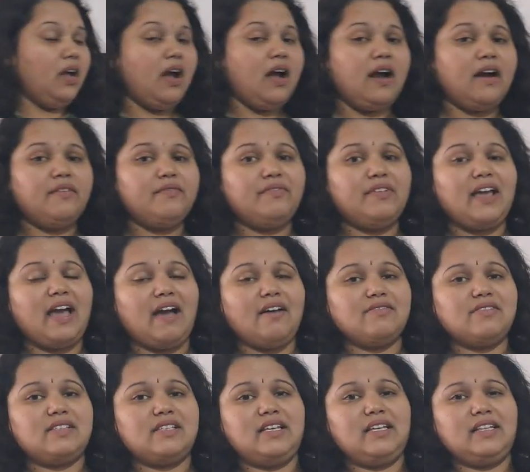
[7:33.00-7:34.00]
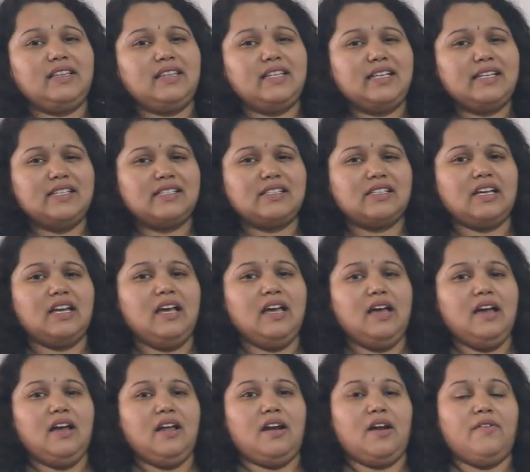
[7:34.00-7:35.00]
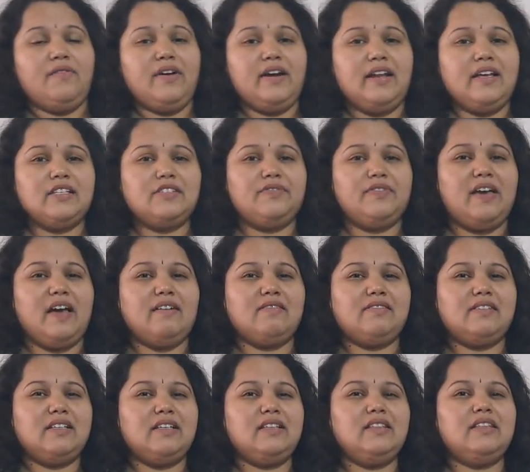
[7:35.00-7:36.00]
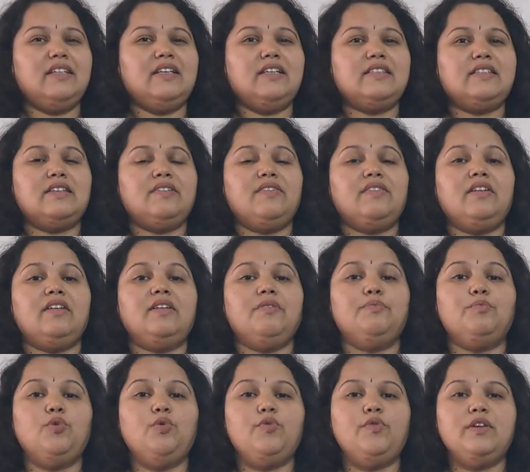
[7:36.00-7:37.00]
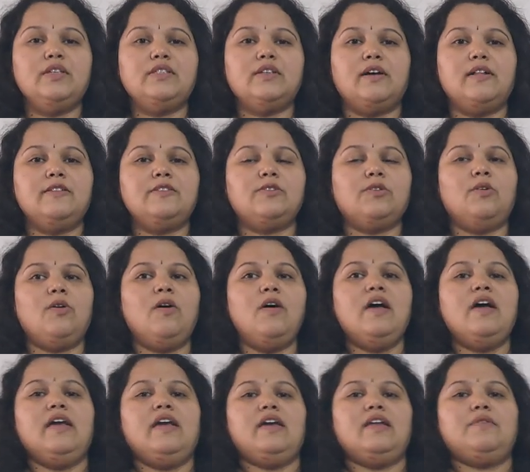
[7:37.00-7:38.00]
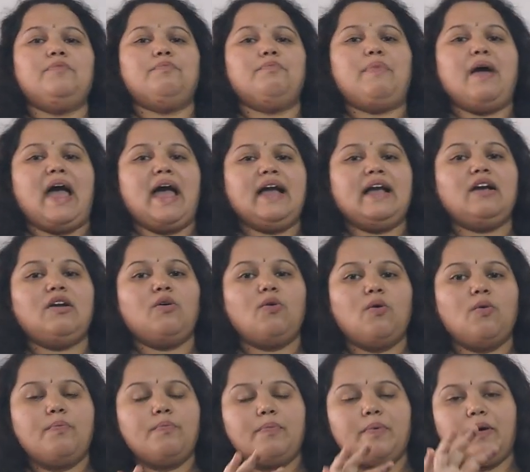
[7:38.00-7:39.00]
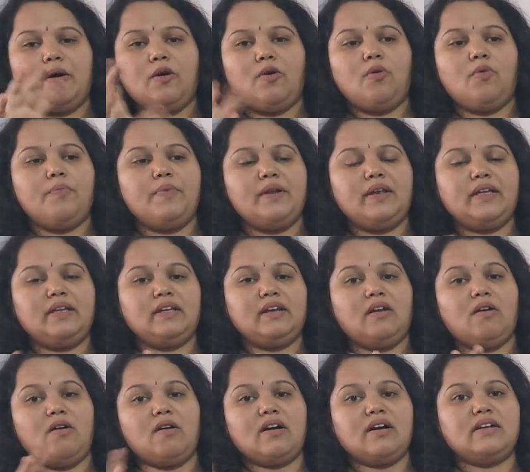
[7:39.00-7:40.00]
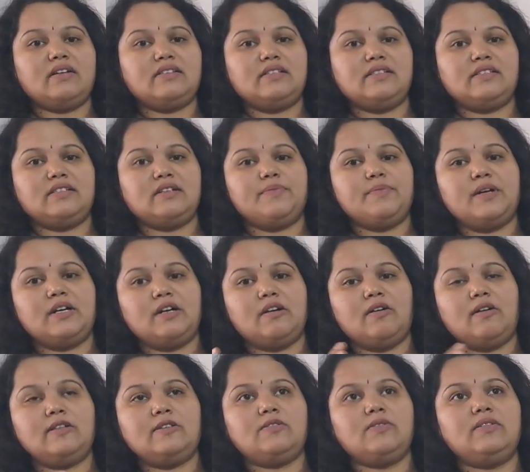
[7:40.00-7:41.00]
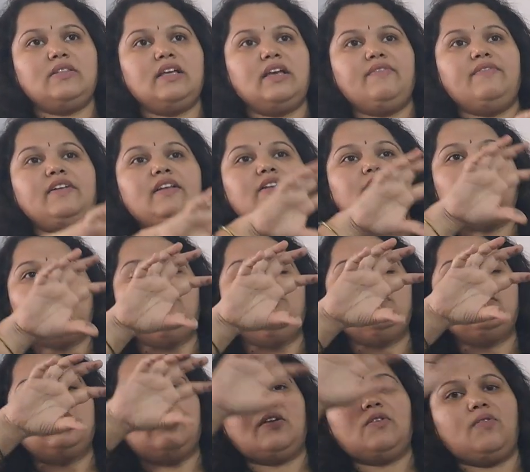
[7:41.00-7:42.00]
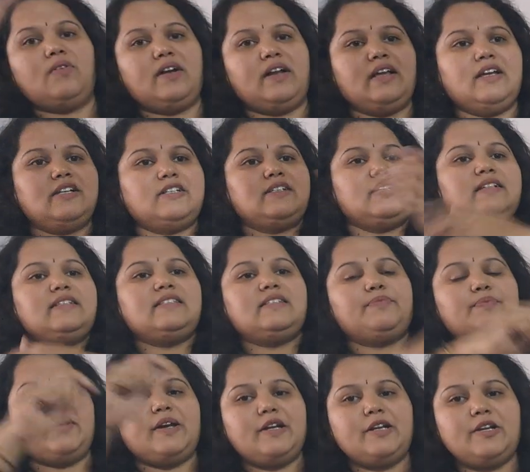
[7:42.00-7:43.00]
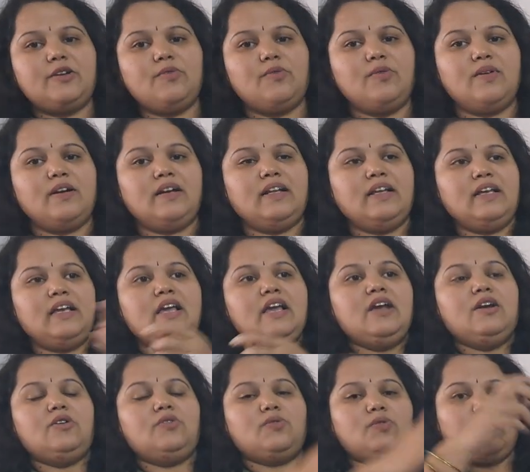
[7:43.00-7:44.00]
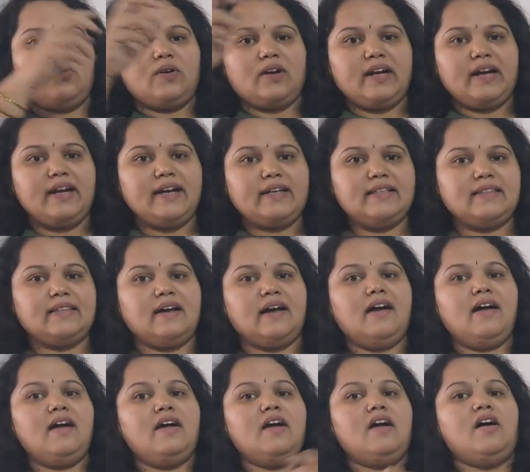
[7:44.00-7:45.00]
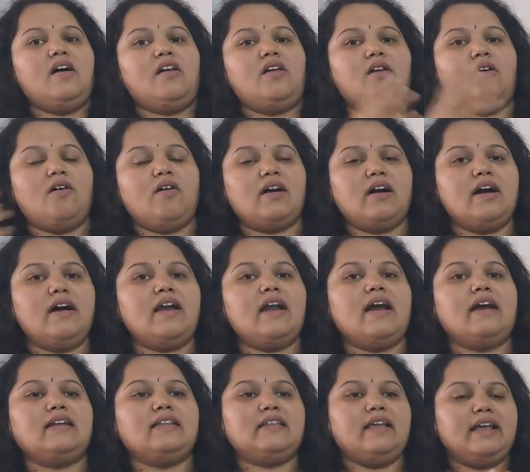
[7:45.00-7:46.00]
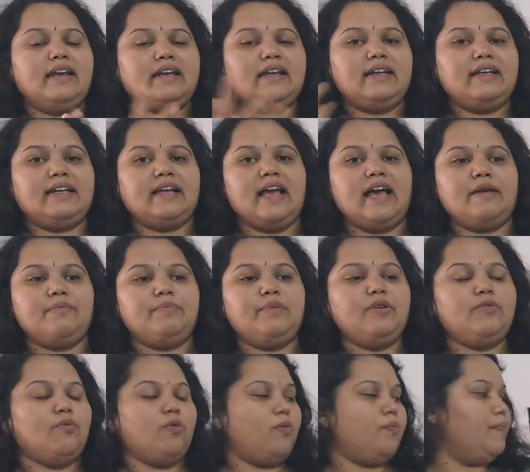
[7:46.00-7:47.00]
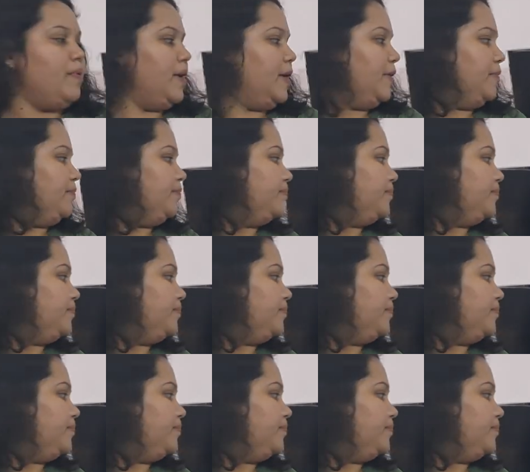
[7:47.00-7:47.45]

And we have seen these nowadays. We have seen these in movies also. In bank opening locker system, and also they will use a rotational symmetry only to rotate the locker, and then it can be opened.